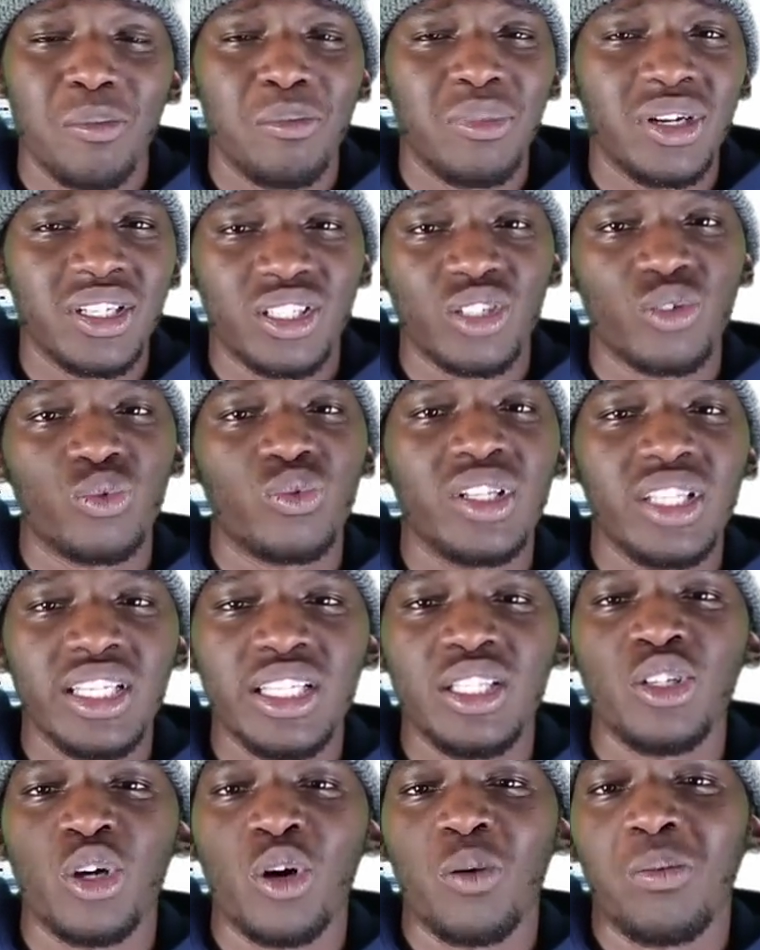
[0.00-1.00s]
but it's a really
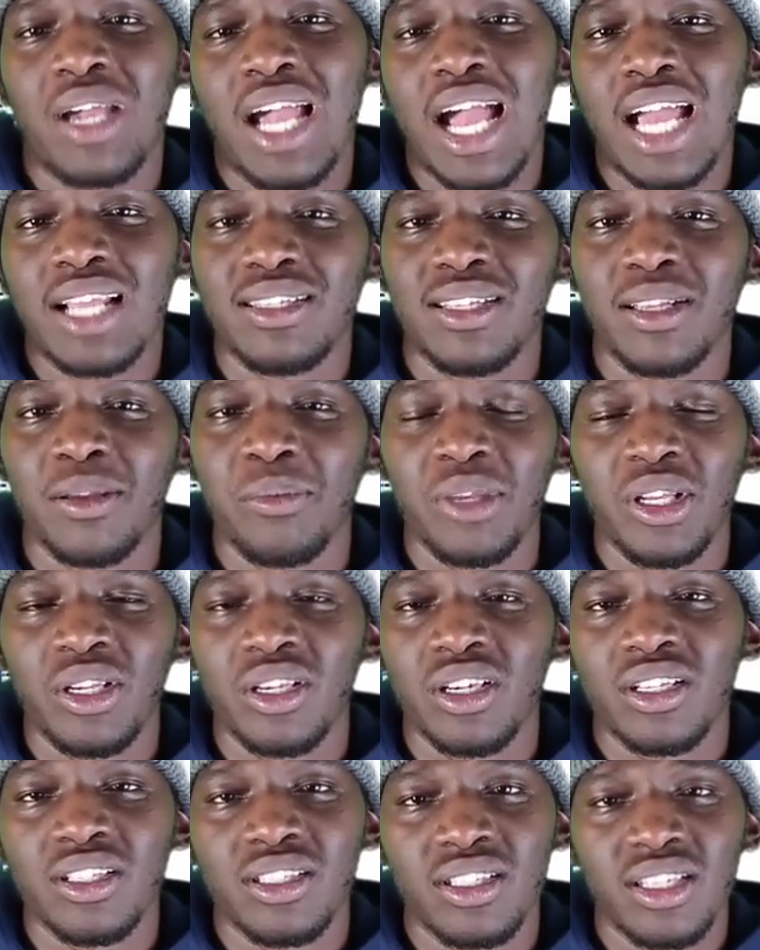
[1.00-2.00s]
dope concept
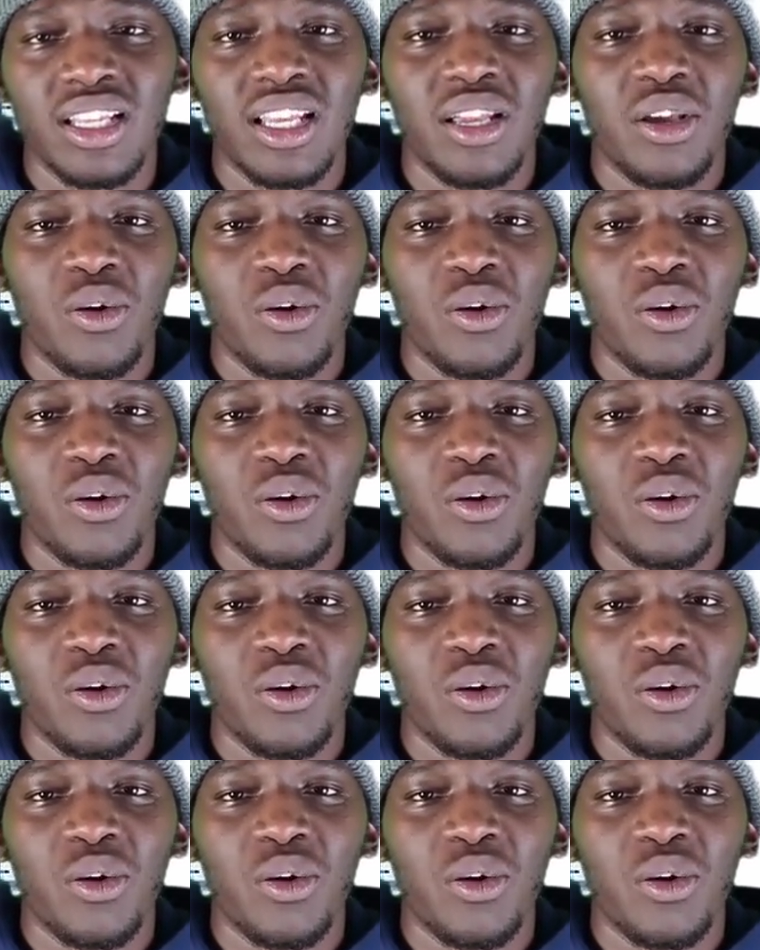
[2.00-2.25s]
because